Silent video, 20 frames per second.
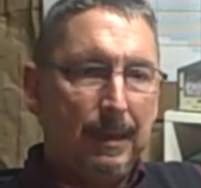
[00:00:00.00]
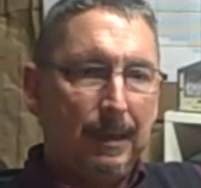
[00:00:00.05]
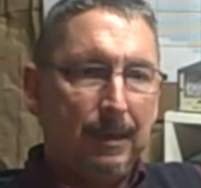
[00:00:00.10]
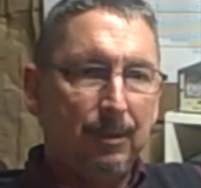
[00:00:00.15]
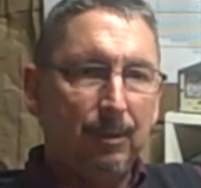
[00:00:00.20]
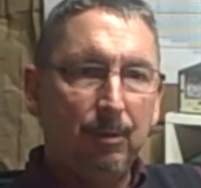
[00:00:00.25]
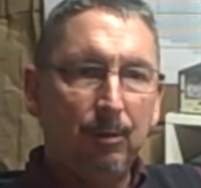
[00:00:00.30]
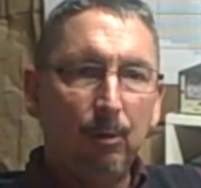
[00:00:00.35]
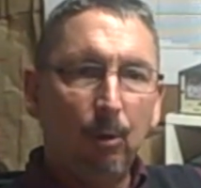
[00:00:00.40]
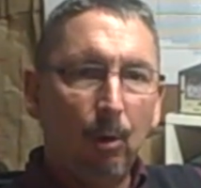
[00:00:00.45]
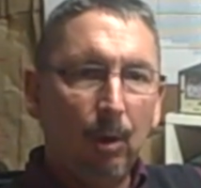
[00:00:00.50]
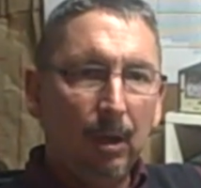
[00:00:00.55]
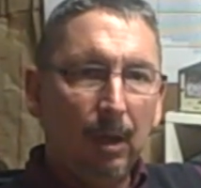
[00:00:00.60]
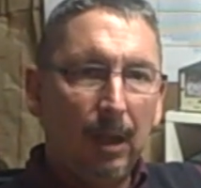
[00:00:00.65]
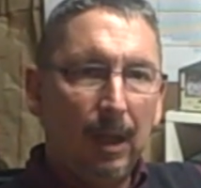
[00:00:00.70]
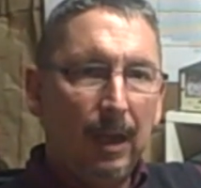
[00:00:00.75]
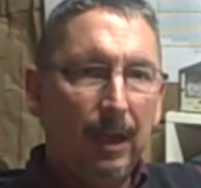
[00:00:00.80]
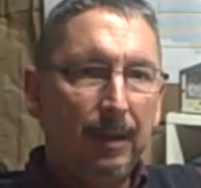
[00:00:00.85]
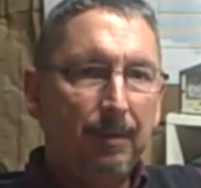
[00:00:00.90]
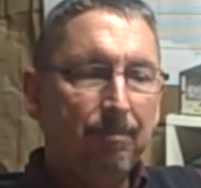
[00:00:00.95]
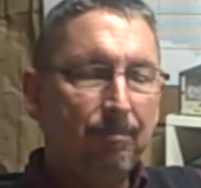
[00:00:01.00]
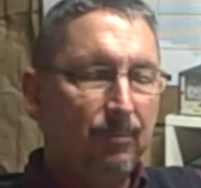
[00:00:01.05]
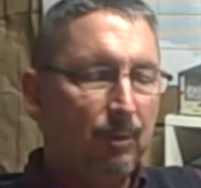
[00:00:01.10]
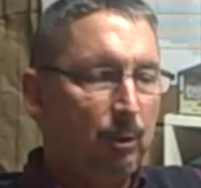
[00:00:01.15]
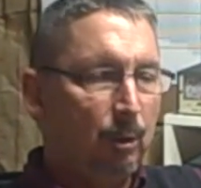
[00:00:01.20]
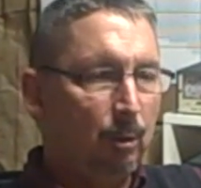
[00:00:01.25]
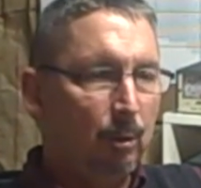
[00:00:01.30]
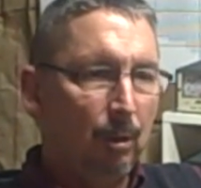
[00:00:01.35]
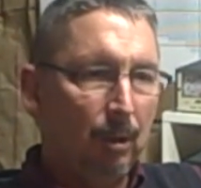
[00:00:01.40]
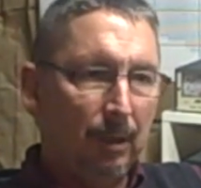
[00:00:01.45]
You can go online,
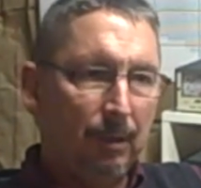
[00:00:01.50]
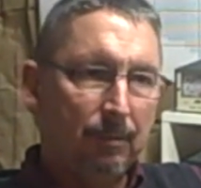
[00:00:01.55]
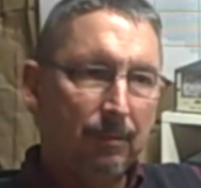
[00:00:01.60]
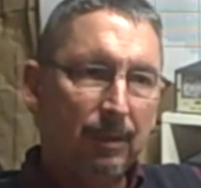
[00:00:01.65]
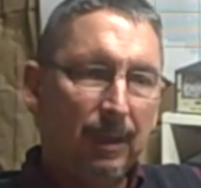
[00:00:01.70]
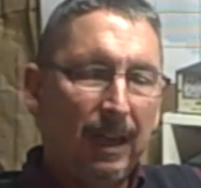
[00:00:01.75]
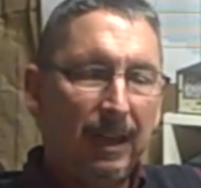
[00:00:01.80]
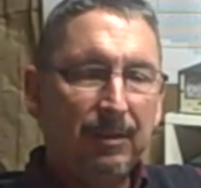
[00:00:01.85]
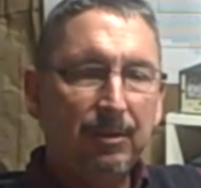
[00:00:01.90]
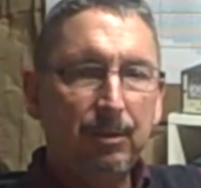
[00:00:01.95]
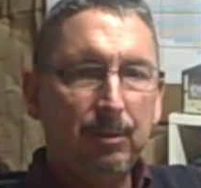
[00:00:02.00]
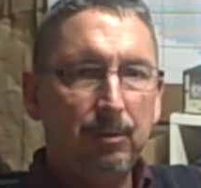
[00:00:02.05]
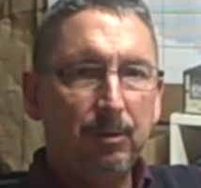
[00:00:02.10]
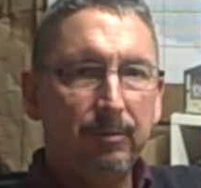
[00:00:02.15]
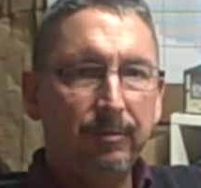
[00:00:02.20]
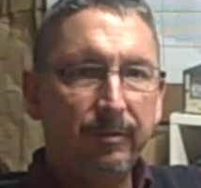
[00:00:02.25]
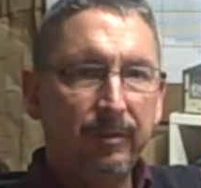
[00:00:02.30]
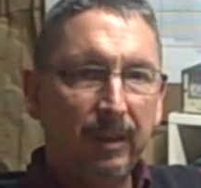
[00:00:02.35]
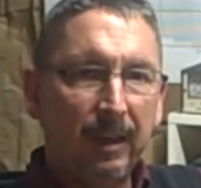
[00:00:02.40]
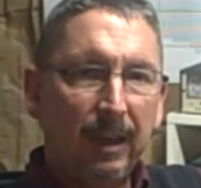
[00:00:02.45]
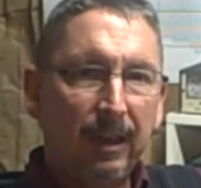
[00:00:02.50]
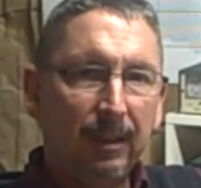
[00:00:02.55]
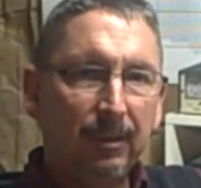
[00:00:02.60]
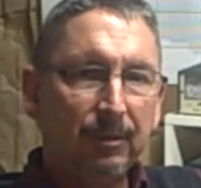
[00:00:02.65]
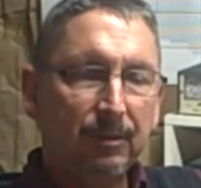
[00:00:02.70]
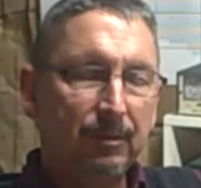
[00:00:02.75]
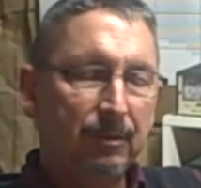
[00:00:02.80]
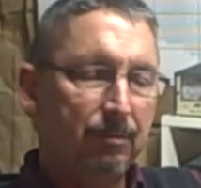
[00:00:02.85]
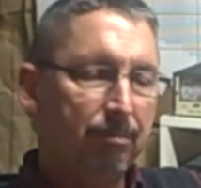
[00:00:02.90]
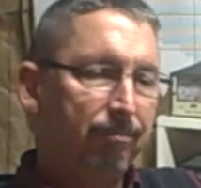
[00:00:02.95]
Google it, ITU
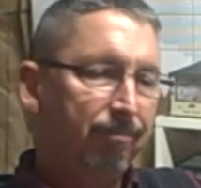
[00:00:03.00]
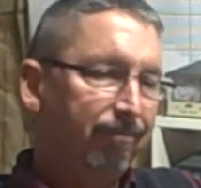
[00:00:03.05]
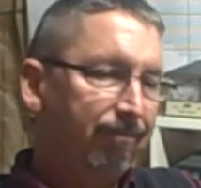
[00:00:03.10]
Phonetics,